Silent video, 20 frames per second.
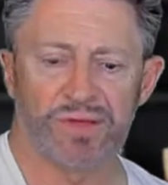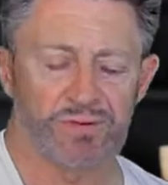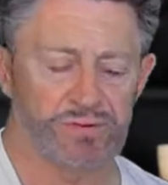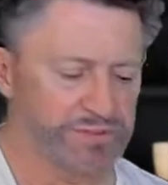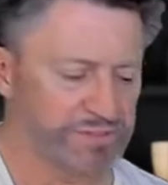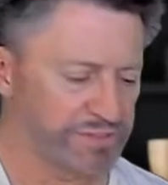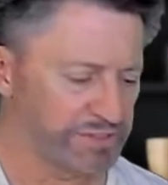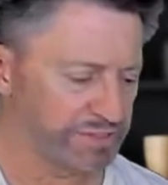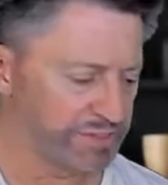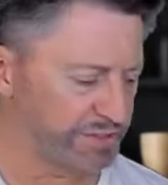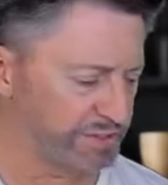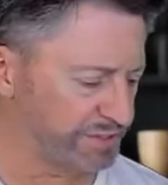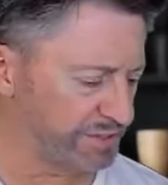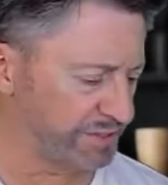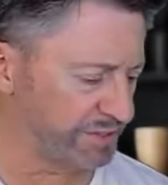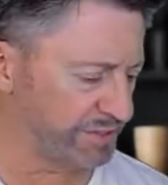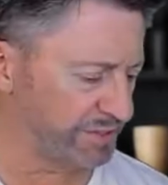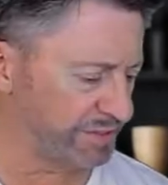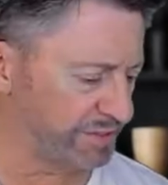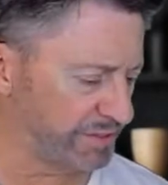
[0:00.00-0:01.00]
what's
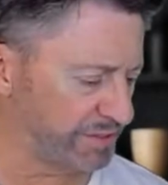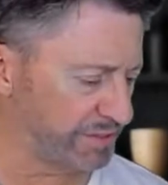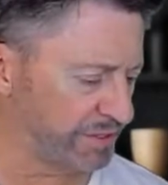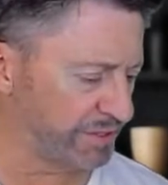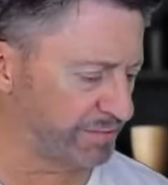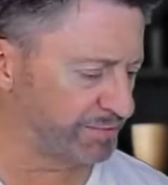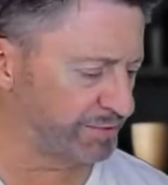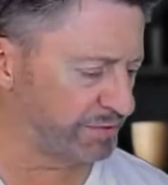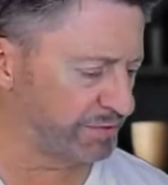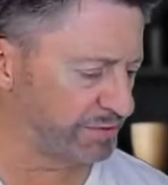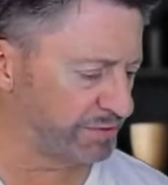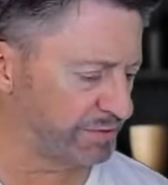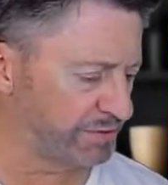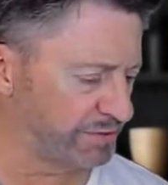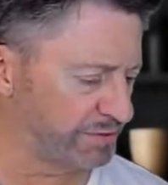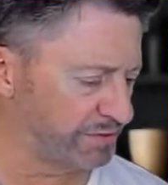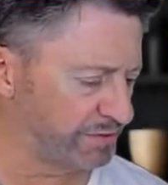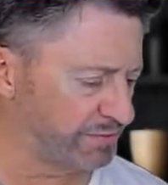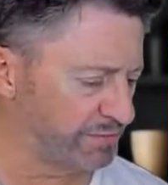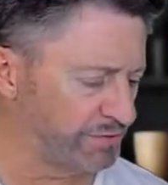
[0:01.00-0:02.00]
this? Copy
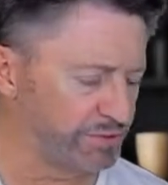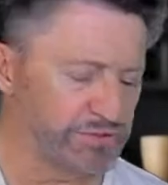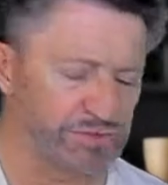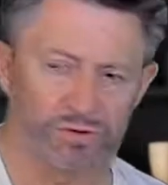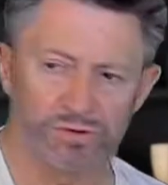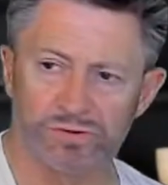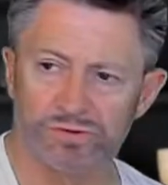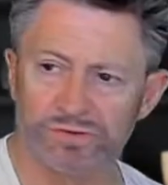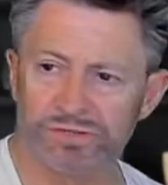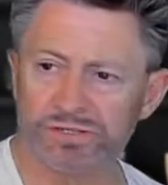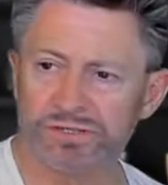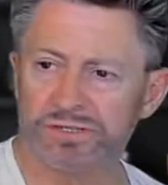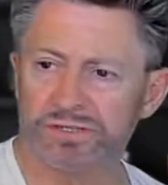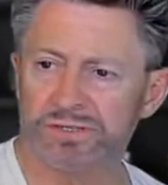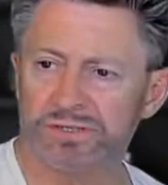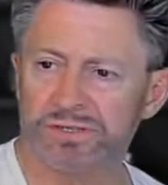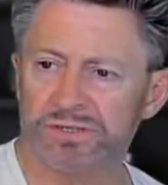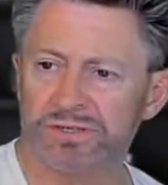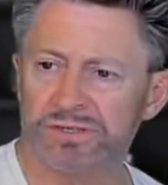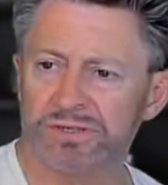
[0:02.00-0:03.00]
the
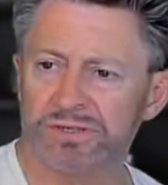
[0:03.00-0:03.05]
resource,